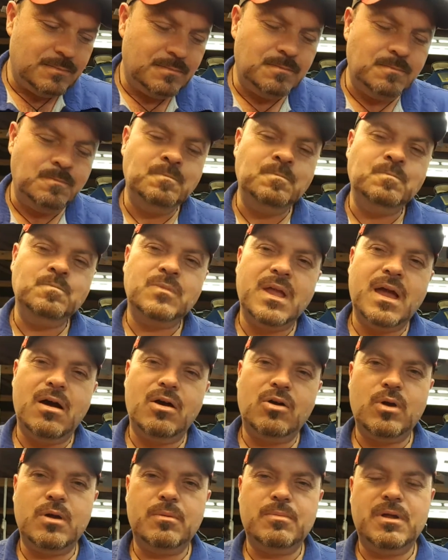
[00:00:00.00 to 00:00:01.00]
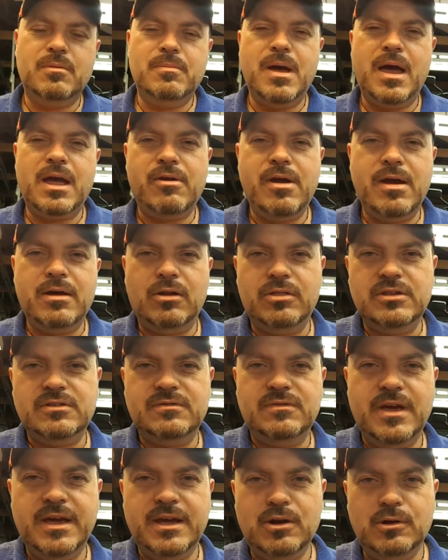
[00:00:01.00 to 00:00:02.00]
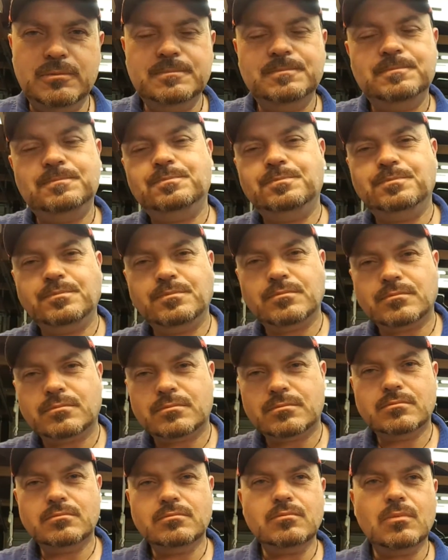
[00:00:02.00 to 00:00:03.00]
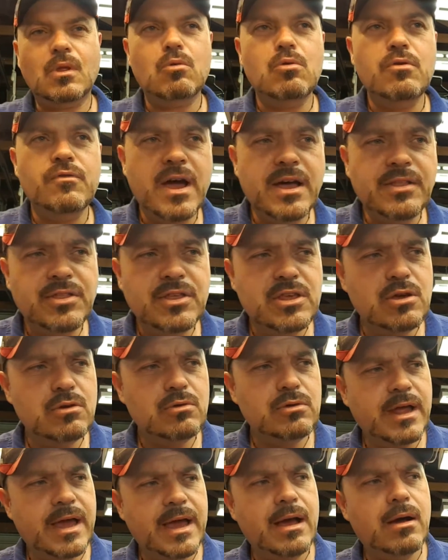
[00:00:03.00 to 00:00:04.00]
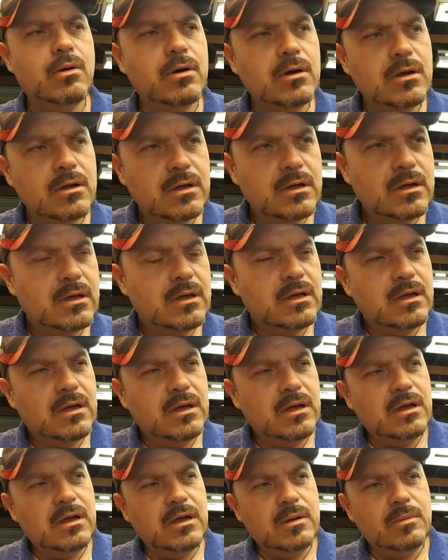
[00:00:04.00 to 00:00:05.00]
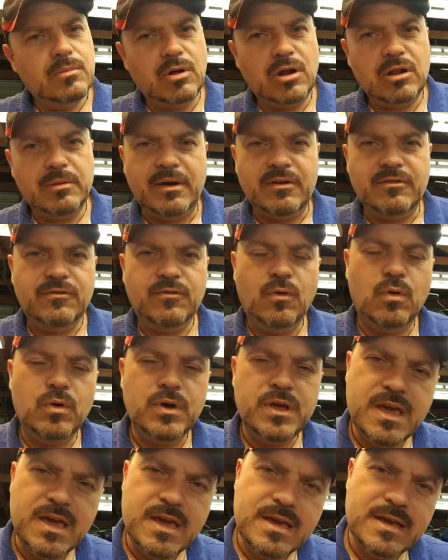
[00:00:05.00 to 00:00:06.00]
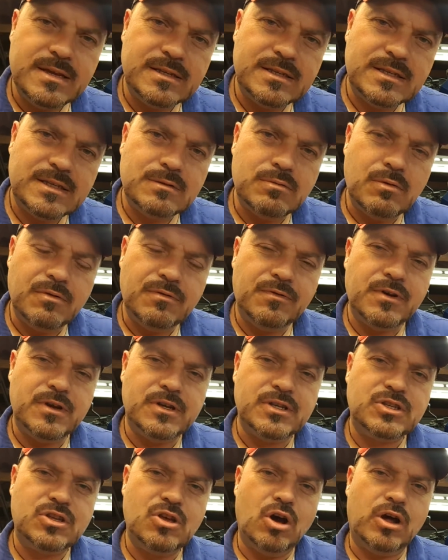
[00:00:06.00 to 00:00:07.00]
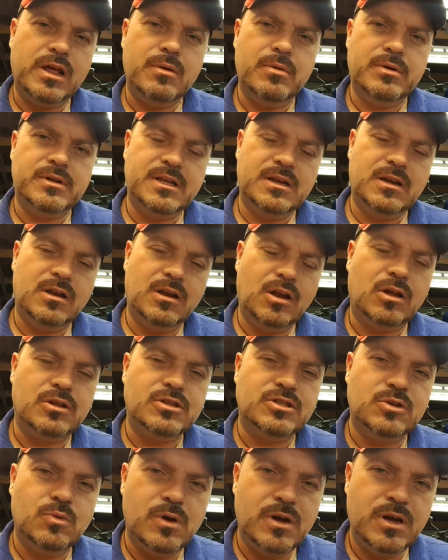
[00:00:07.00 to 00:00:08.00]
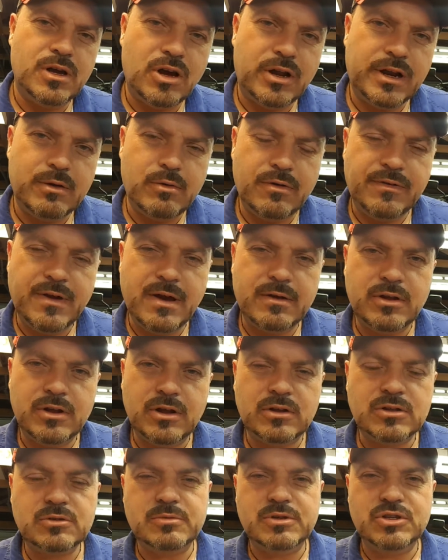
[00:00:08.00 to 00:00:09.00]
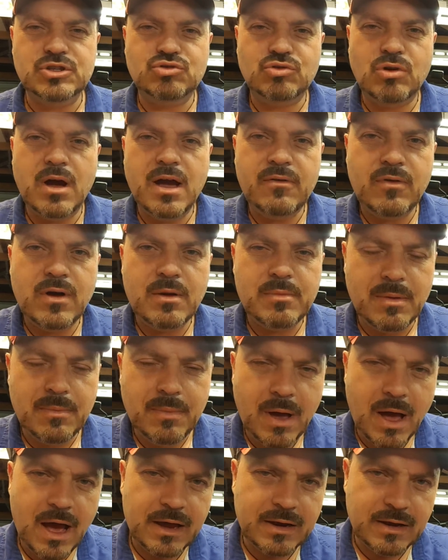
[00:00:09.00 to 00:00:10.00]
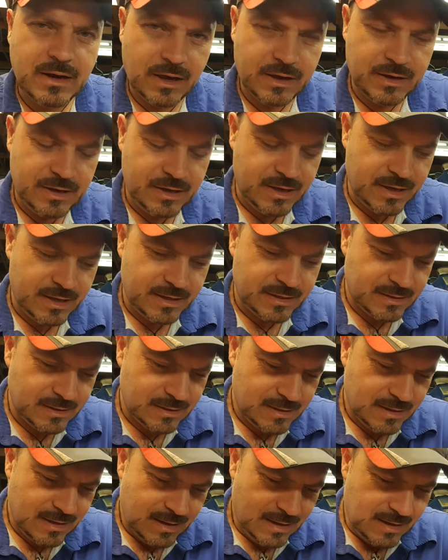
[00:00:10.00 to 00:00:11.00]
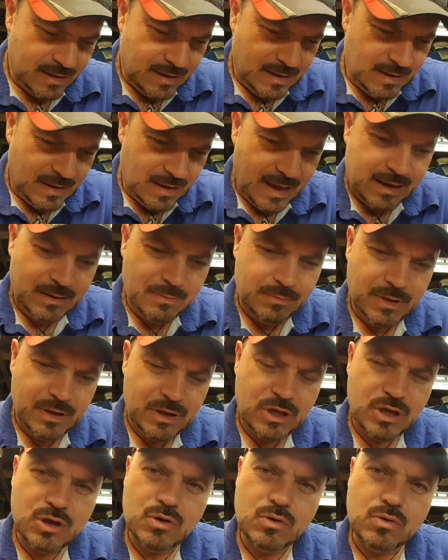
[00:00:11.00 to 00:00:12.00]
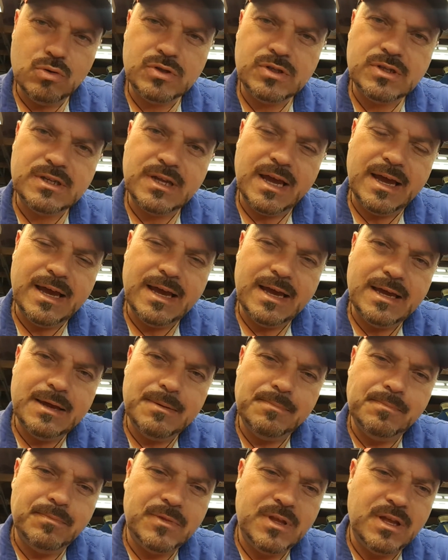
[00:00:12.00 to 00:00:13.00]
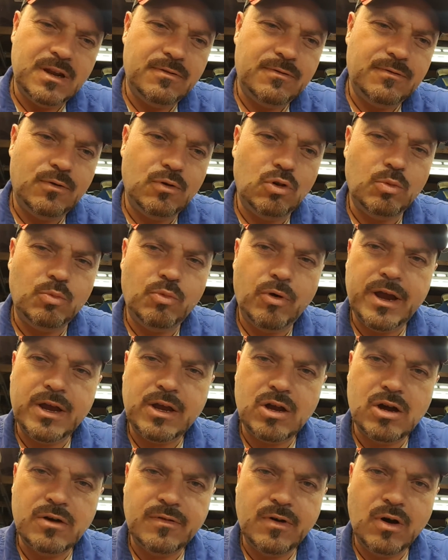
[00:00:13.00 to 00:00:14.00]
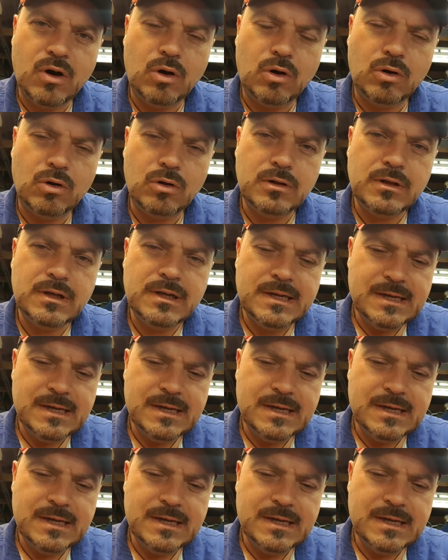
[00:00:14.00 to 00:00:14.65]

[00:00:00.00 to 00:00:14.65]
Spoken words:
Now, a quick bit of background on this vehicle. We've had the Ute now probably about 4 years. When we first got it, we did lots of work on it. We found it on somebody's driveway, been parked 9 years, hadn't been used, did a full brake overhaul,